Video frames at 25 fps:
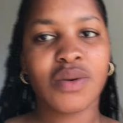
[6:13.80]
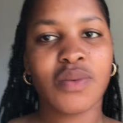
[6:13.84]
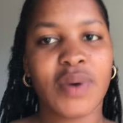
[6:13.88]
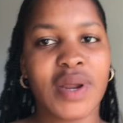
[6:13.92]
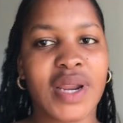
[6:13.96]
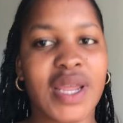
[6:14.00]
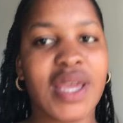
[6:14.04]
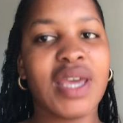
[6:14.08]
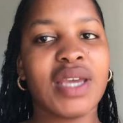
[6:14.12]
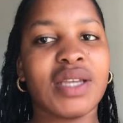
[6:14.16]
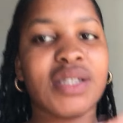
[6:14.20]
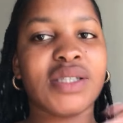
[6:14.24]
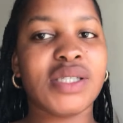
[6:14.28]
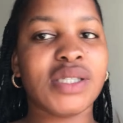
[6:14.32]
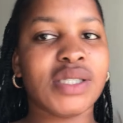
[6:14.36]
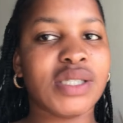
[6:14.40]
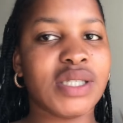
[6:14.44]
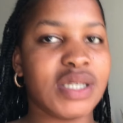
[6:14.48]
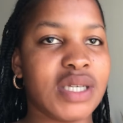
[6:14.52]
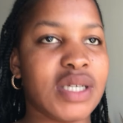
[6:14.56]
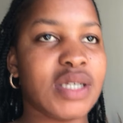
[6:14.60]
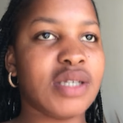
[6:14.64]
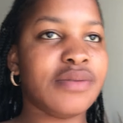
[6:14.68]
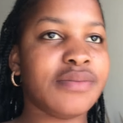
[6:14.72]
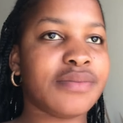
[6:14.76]
what a hectic
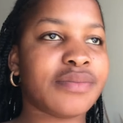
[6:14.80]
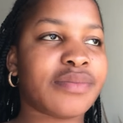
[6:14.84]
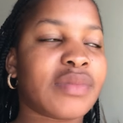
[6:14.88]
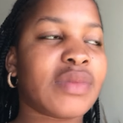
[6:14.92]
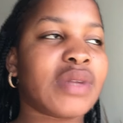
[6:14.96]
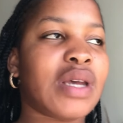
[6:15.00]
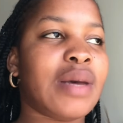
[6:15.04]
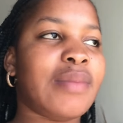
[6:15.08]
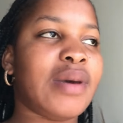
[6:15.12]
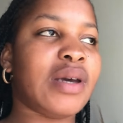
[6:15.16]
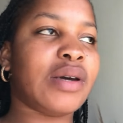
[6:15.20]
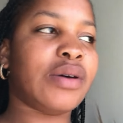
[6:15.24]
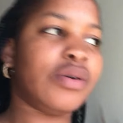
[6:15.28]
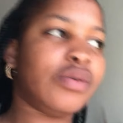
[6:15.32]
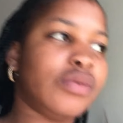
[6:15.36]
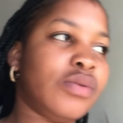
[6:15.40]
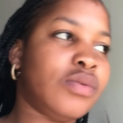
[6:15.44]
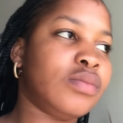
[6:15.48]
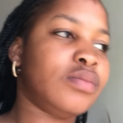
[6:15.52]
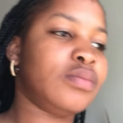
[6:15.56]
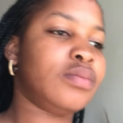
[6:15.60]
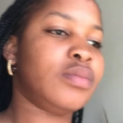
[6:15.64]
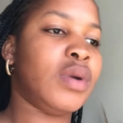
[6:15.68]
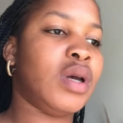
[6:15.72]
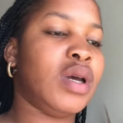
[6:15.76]
day. I'm back
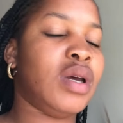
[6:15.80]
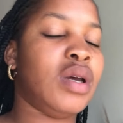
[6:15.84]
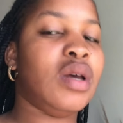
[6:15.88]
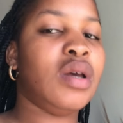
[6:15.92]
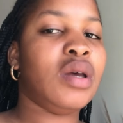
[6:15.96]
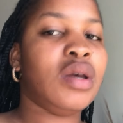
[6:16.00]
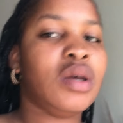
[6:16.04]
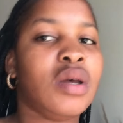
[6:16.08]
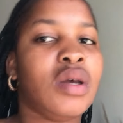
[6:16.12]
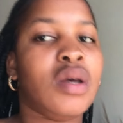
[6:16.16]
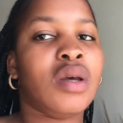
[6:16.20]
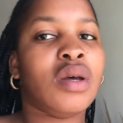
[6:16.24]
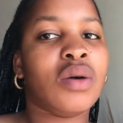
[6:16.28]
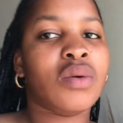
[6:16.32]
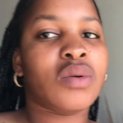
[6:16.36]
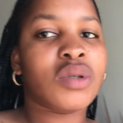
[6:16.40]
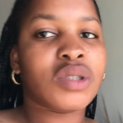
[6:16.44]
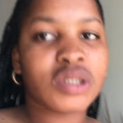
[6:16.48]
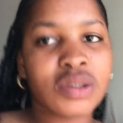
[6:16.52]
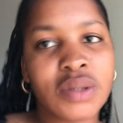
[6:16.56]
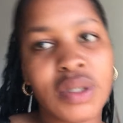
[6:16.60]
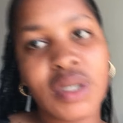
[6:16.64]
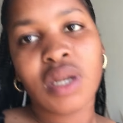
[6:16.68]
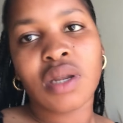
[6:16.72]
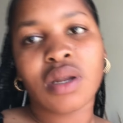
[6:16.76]
home. We're
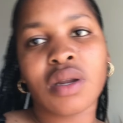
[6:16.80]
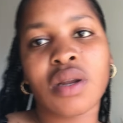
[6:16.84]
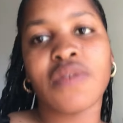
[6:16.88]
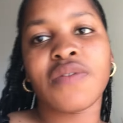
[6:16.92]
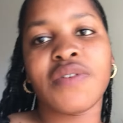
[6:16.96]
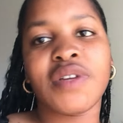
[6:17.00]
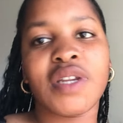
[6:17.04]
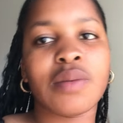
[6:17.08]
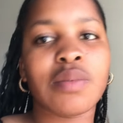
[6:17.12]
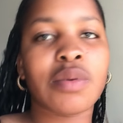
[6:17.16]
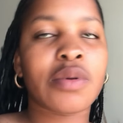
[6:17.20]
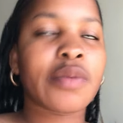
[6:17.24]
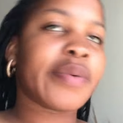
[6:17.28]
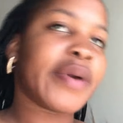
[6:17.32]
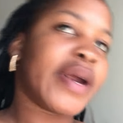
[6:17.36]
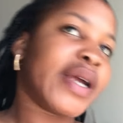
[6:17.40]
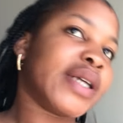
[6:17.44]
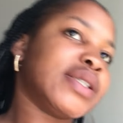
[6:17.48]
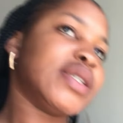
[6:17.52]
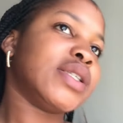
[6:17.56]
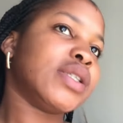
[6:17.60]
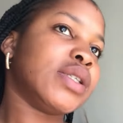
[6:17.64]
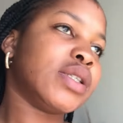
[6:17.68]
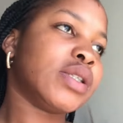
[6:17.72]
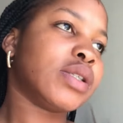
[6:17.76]
doing a lot of netball
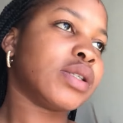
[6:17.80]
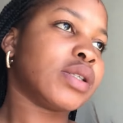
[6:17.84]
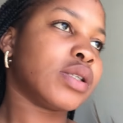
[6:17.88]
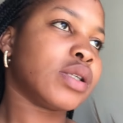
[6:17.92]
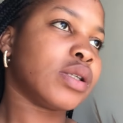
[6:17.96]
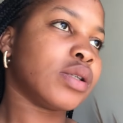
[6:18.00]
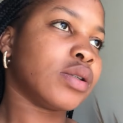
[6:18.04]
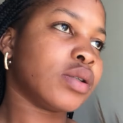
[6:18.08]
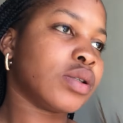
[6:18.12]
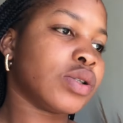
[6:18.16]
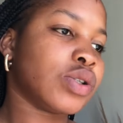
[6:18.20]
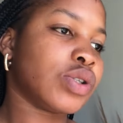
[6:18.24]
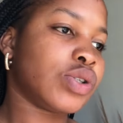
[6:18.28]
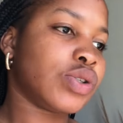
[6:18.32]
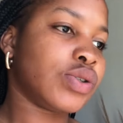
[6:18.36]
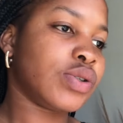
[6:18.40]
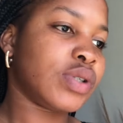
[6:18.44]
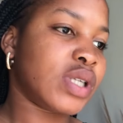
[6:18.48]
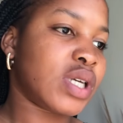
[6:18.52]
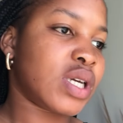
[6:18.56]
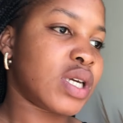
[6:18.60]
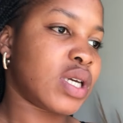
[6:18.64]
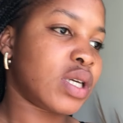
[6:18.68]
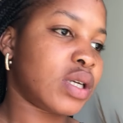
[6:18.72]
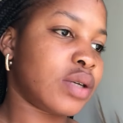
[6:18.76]
practice
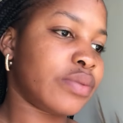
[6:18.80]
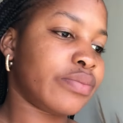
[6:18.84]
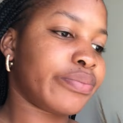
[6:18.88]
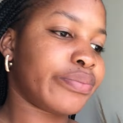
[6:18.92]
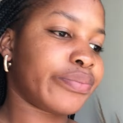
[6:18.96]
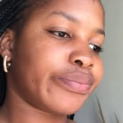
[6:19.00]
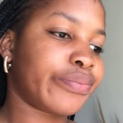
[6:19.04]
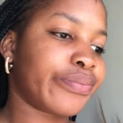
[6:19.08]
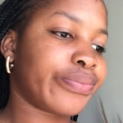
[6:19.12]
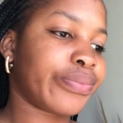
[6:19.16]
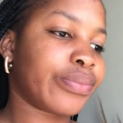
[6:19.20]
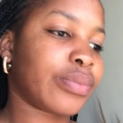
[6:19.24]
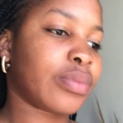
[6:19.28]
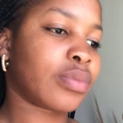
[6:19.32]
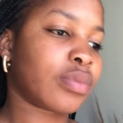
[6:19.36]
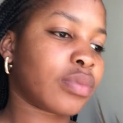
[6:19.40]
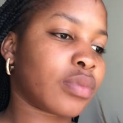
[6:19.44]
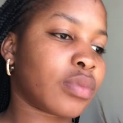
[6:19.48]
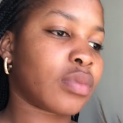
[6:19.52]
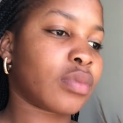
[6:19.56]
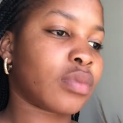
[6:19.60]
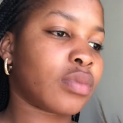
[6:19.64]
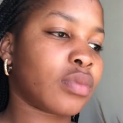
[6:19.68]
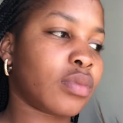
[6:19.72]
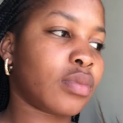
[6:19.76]
today.
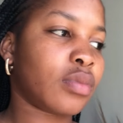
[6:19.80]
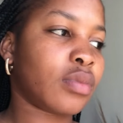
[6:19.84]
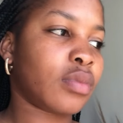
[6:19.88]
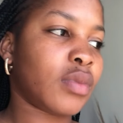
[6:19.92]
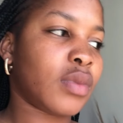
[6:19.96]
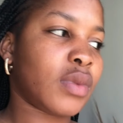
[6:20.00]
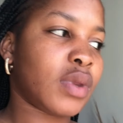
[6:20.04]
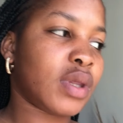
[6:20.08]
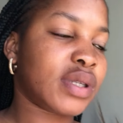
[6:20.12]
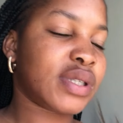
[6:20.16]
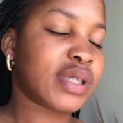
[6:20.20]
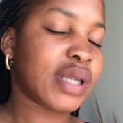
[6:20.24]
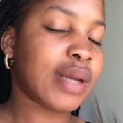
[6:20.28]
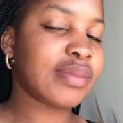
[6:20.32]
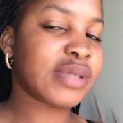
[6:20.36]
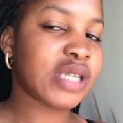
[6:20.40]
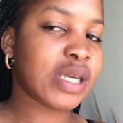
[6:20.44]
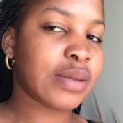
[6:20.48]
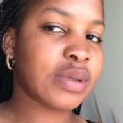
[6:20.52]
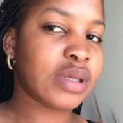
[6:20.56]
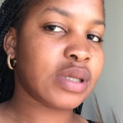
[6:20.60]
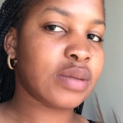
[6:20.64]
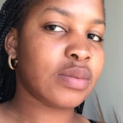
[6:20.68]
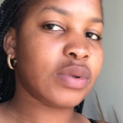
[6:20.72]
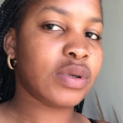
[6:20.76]
Sometime
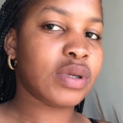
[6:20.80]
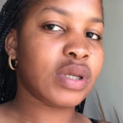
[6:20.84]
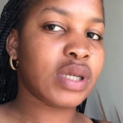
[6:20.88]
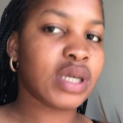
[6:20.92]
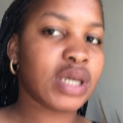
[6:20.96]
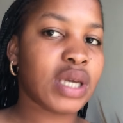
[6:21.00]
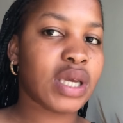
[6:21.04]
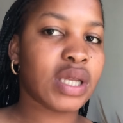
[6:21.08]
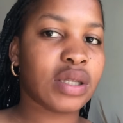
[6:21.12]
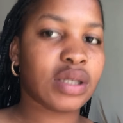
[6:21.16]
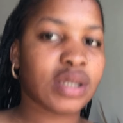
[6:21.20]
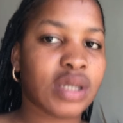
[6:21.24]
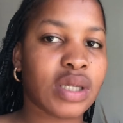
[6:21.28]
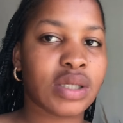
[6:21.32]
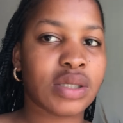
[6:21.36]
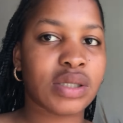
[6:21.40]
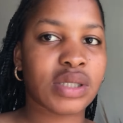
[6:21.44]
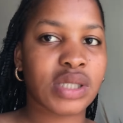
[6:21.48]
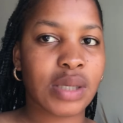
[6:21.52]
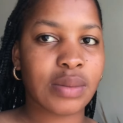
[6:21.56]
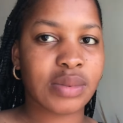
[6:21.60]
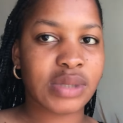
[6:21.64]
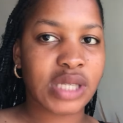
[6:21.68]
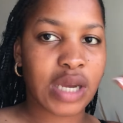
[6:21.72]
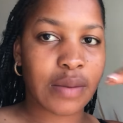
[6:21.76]
in the morning and then
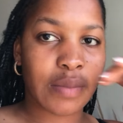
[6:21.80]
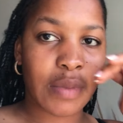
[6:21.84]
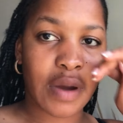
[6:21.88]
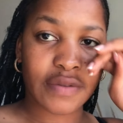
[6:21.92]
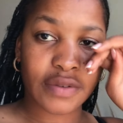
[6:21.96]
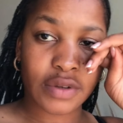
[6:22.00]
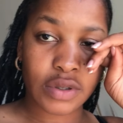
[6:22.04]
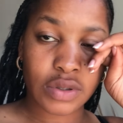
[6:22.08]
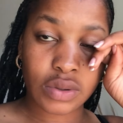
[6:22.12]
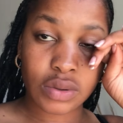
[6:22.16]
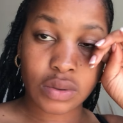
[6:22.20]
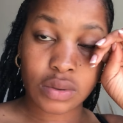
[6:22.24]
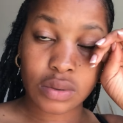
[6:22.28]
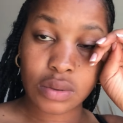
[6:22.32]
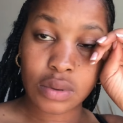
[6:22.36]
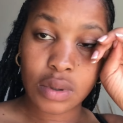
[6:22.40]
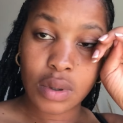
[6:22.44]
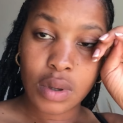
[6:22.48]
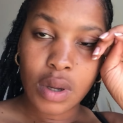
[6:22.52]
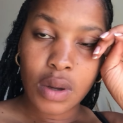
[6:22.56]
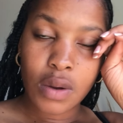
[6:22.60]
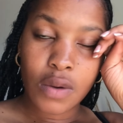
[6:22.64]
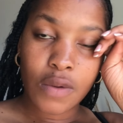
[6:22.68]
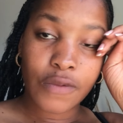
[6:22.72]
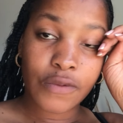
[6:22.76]
sometime after school
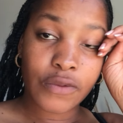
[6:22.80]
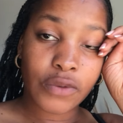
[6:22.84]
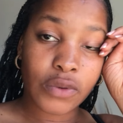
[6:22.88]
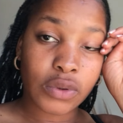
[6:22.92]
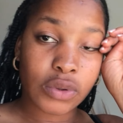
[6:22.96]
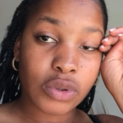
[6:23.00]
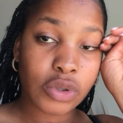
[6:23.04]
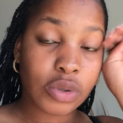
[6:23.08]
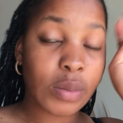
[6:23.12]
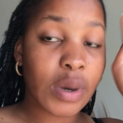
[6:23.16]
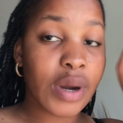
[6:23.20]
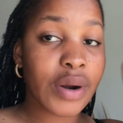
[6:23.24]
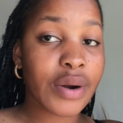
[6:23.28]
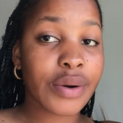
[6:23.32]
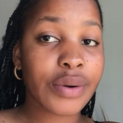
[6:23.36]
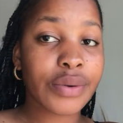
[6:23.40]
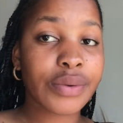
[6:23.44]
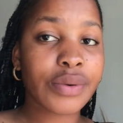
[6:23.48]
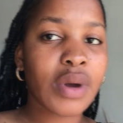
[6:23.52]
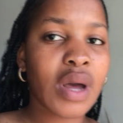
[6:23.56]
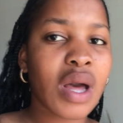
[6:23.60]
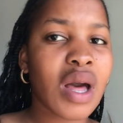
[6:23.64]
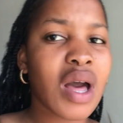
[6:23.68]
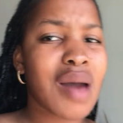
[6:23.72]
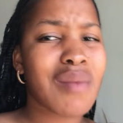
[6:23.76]
for tomorrow.
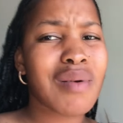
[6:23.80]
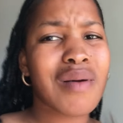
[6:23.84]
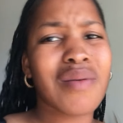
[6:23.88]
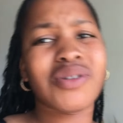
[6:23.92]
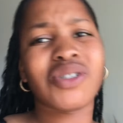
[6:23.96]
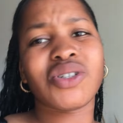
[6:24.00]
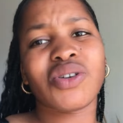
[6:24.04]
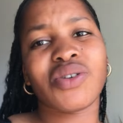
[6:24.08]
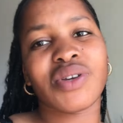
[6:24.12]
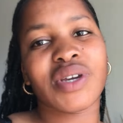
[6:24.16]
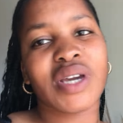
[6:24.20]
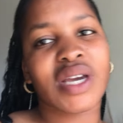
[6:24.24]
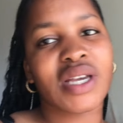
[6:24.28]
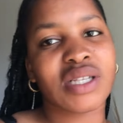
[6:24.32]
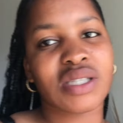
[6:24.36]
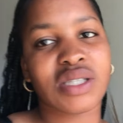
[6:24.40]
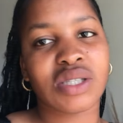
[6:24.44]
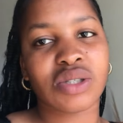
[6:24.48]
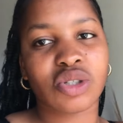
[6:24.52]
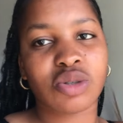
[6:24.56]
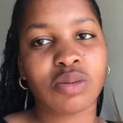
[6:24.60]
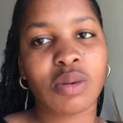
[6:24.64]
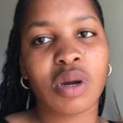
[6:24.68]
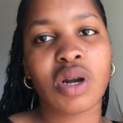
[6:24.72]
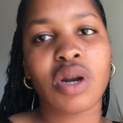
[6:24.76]
I'll probably show you guys
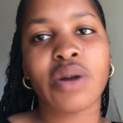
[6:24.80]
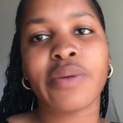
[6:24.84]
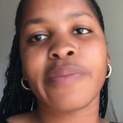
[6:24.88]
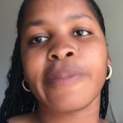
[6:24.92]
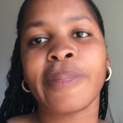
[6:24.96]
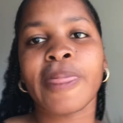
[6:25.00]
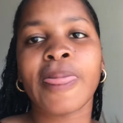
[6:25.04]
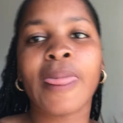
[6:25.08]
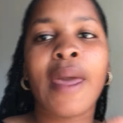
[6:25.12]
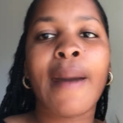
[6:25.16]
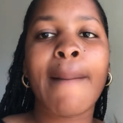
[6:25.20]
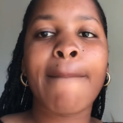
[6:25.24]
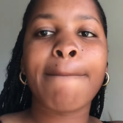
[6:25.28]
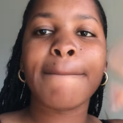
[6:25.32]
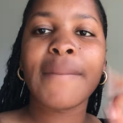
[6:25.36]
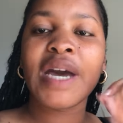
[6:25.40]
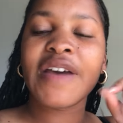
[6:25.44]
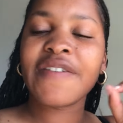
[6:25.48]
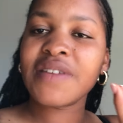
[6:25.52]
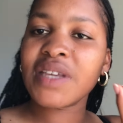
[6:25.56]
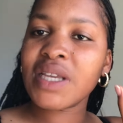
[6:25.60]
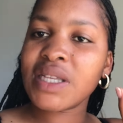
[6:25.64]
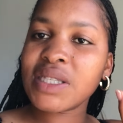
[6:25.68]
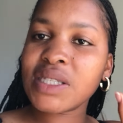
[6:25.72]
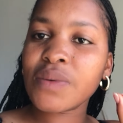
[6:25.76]
tomorrow. My
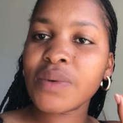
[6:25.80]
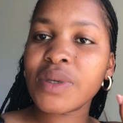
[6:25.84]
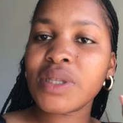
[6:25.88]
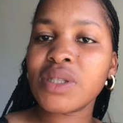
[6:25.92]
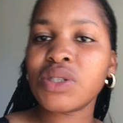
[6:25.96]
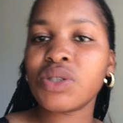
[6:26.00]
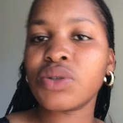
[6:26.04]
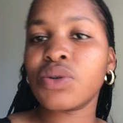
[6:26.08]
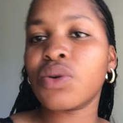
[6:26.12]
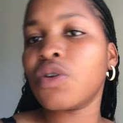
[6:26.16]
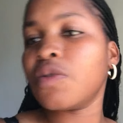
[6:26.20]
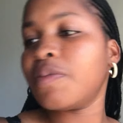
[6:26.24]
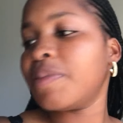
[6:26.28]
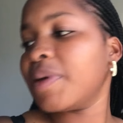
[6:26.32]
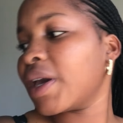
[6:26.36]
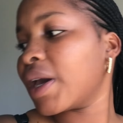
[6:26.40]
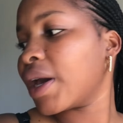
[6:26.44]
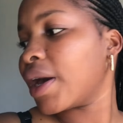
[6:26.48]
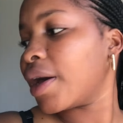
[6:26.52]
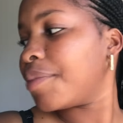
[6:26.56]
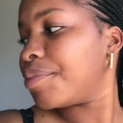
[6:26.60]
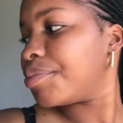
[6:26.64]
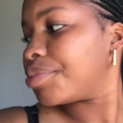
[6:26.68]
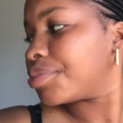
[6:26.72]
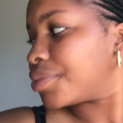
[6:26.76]
fiance went to go pick
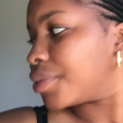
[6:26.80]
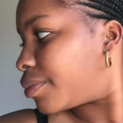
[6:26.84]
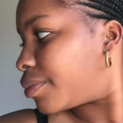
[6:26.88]
up